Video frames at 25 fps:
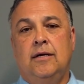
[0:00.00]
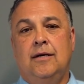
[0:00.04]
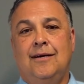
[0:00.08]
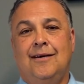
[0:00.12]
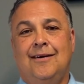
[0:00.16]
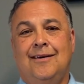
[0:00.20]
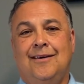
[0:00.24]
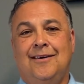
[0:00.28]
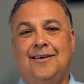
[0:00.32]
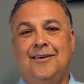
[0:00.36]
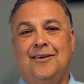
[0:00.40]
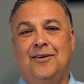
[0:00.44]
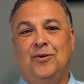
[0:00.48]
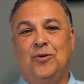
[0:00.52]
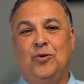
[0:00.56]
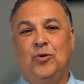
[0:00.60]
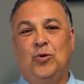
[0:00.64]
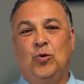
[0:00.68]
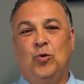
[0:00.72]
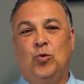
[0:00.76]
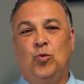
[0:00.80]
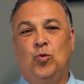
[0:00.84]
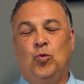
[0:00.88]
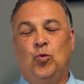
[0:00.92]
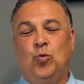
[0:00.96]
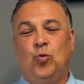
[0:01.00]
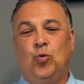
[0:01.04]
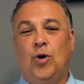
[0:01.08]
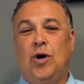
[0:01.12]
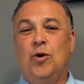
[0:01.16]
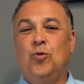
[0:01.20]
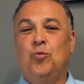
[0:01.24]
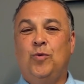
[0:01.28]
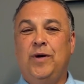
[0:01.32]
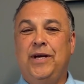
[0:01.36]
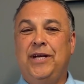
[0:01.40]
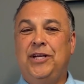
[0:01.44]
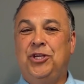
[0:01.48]
Uh,
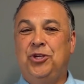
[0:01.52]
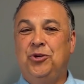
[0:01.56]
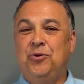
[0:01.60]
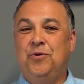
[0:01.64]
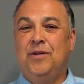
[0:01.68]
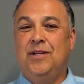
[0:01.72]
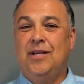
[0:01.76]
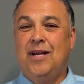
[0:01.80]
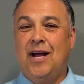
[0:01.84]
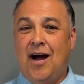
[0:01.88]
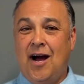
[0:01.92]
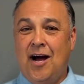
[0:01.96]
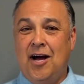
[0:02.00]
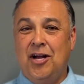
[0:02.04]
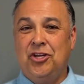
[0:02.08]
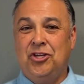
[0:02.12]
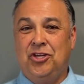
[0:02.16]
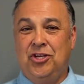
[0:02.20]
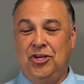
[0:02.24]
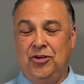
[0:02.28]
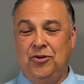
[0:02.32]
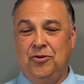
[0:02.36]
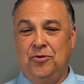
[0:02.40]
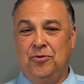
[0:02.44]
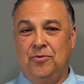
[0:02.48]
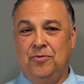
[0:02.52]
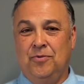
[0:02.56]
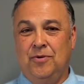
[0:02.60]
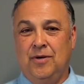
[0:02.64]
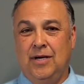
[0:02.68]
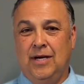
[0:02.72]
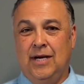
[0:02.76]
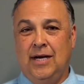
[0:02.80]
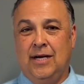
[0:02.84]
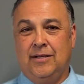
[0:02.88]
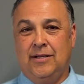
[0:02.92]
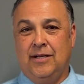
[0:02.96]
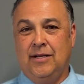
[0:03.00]
what we do not do
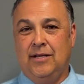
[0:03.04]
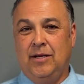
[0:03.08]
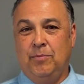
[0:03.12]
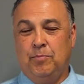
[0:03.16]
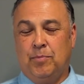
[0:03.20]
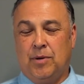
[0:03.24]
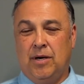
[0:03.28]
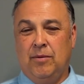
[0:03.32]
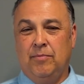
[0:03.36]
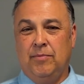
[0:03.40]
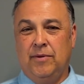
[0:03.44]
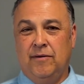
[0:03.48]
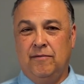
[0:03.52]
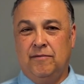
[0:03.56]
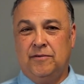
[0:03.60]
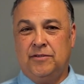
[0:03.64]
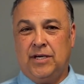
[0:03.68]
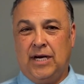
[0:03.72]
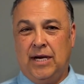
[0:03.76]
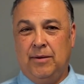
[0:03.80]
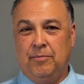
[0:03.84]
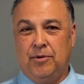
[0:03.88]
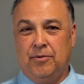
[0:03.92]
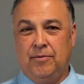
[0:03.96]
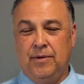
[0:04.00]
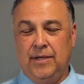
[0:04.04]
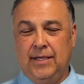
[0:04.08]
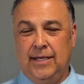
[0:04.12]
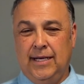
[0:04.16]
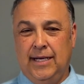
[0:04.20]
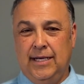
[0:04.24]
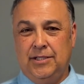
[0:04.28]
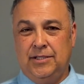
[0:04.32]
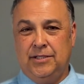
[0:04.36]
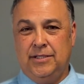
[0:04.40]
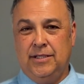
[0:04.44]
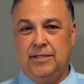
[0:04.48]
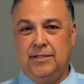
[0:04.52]
at the Department of Tribal
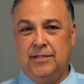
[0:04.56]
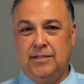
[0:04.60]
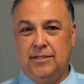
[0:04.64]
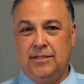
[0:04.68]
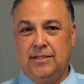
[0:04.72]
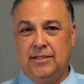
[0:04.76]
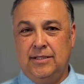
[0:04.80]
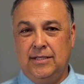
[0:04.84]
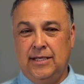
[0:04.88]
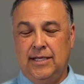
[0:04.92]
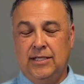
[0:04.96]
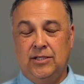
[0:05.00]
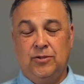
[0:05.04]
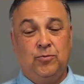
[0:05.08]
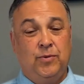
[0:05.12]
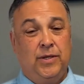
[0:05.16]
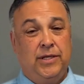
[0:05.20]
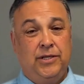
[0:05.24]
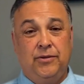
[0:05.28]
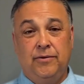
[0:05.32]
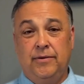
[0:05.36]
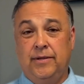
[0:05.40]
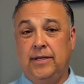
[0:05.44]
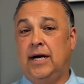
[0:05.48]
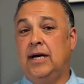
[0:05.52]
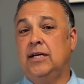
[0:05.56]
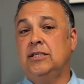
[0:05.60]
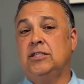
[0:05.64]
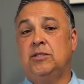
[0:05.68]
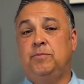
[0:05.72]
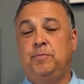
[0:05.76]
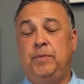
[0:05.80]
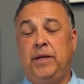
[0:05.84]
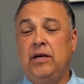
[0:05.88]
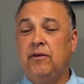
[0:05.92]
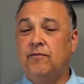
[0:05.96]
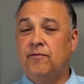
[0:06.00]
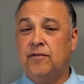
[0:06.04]
Relations is we do not
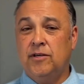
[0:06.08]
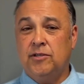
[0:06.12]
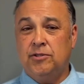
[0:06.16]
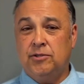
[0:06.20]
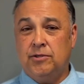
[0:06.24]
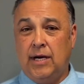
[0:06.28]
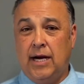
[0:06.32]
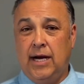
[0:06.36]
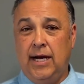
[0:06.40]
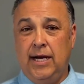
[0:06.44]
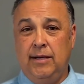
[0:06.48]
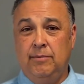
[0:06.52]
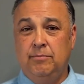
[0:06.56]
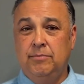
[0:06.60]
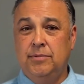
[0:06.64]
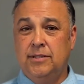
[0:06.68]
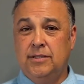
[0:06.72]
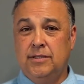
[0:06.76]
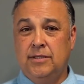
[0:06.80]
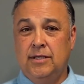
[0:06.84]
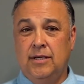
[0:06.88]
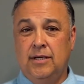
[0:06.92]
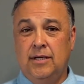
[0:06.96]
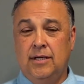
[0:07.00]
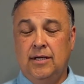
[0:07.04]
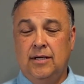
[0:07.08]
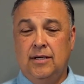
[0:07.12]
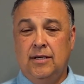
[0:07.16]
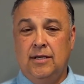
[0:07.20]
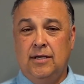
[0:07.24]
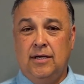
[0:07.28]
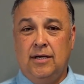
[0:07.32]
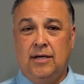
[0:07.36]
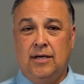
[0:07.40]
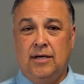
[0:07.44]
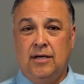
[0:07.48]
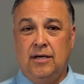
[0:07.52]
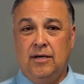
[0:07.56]
speak for tribes.
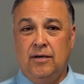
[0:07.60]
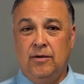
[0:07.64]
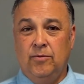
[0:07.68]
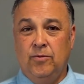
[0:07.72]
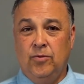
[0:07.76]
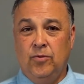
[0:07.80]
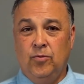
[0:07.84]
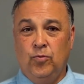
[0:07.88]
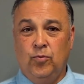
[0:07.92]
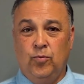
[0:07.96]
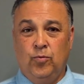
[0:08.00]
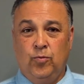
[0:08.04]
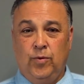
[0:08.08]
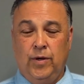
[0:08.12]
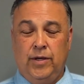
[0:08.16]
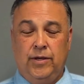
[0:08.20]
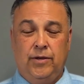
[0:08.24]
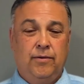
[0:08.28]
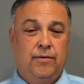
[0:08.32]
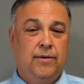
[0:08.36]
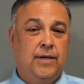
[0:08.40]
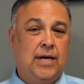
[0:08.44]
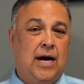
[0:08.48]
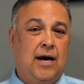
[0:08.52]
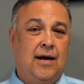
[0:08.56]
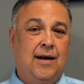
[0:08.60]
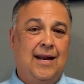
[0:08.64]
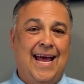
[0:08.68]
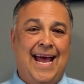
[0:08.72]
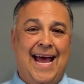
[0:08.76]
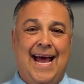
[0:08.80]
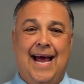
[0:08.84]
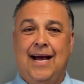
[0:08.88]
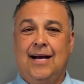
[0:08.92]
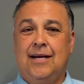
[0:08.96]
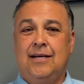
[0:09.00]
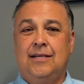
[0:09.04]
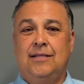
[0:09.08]
Uh, we do not
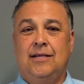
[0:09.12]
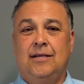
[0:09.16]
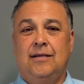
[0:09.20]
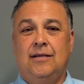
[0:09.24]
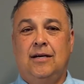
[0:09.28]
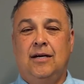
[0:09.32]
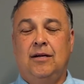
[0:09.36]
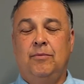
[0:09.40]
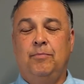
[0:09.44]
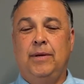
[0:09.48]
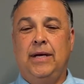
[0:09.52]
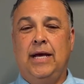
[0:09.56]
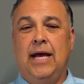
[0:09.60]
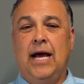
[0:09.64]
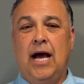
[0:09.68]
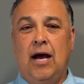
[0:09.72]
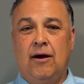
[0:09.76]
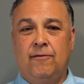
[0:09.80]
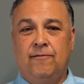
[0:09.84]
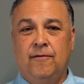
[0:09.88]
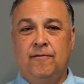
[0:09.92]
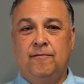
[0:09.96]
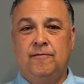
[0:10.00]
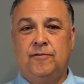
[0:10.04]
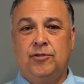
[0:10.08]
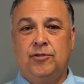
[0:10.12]
act on behalf of